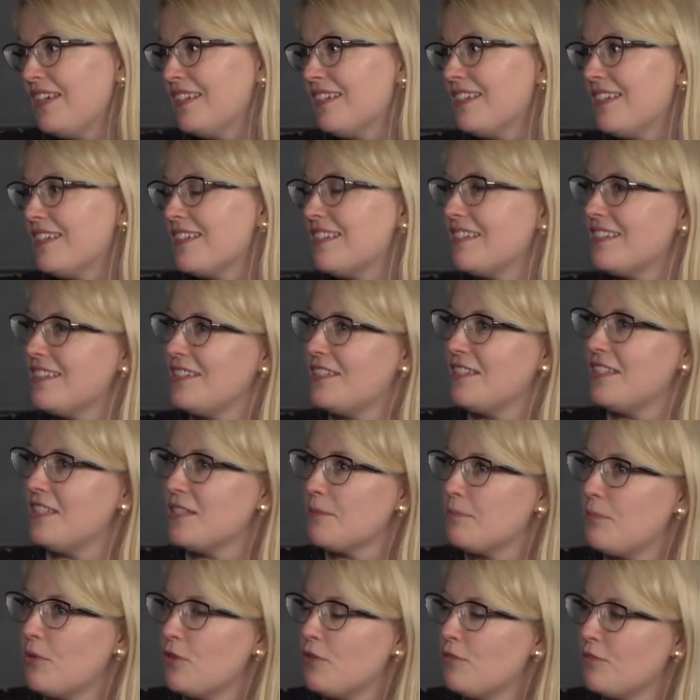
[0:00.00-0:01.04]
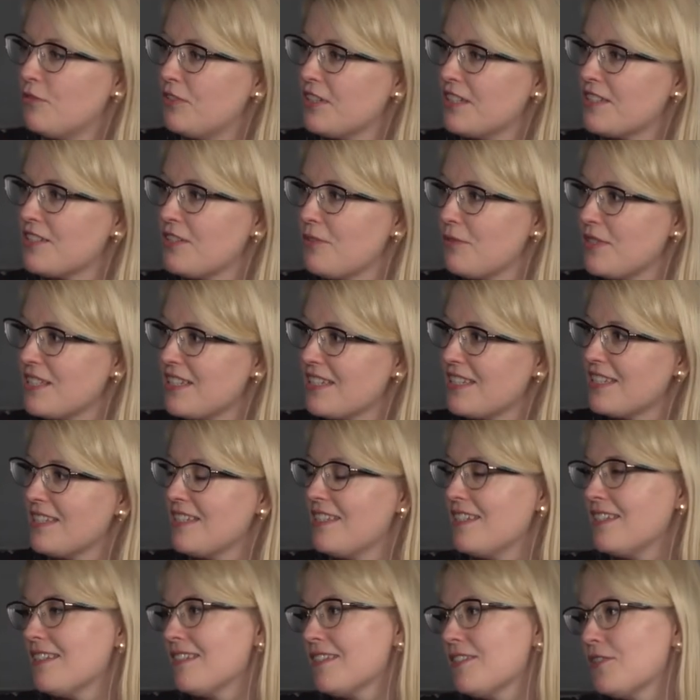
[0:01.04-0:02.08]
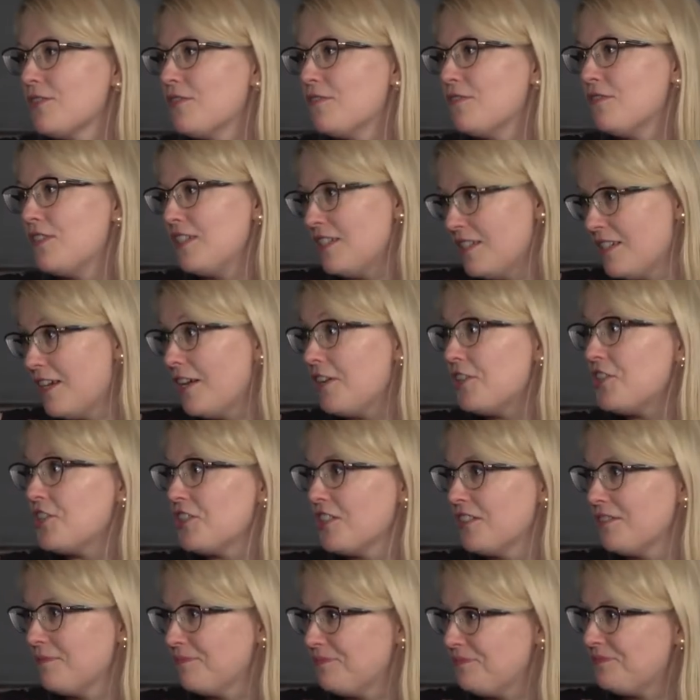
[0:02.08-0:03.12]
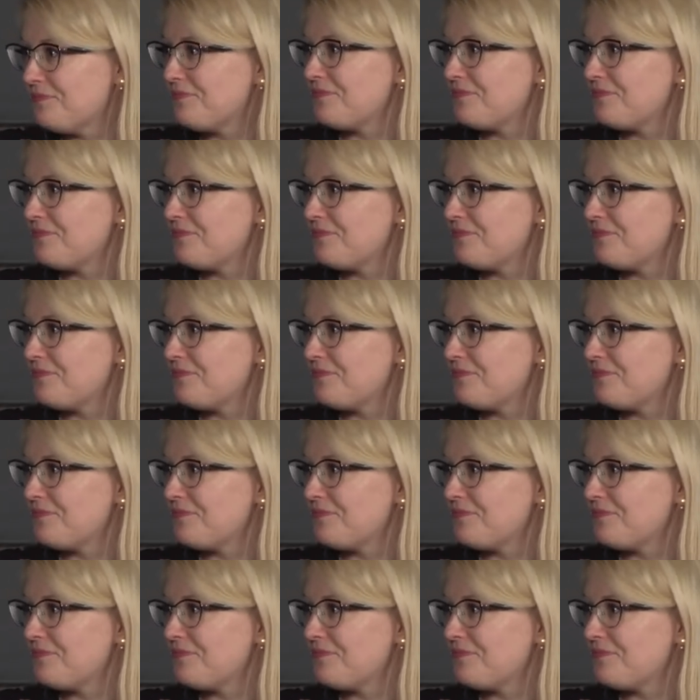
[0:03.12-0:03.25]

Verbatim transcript: that these both things always exist sort of in tension.